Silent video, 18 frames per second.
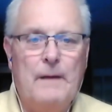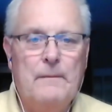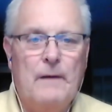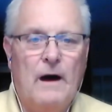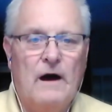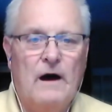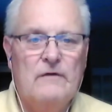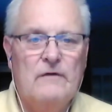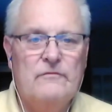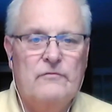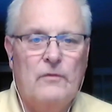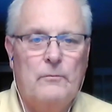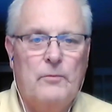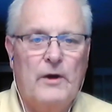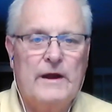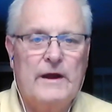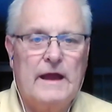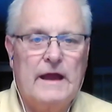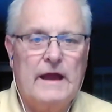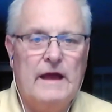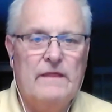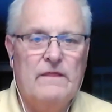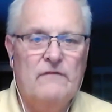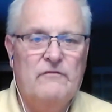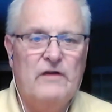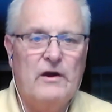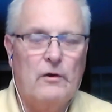for bringing
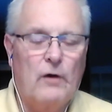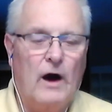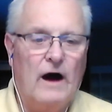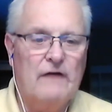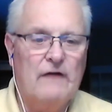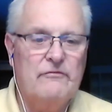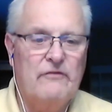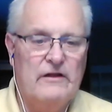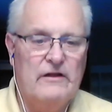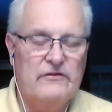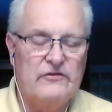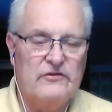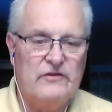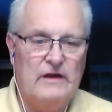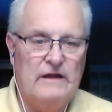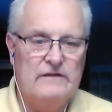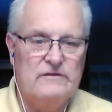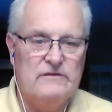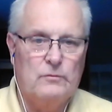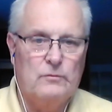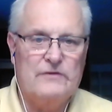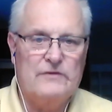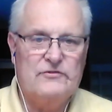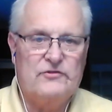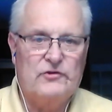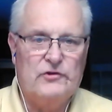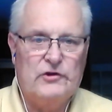in the beer offense into
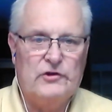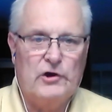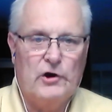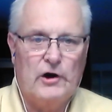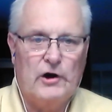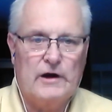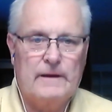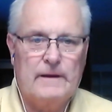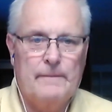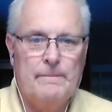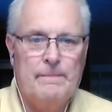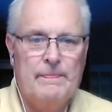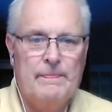Western New York.